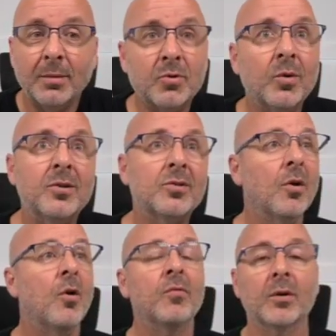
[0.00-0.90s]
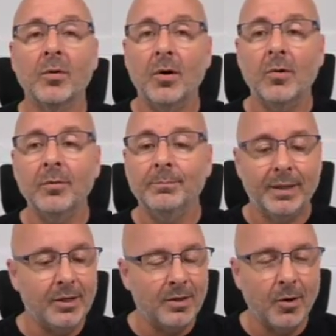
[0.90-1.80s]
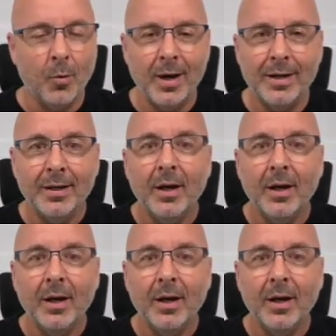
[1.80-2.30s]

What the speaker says: trees are overgrown, but you know what?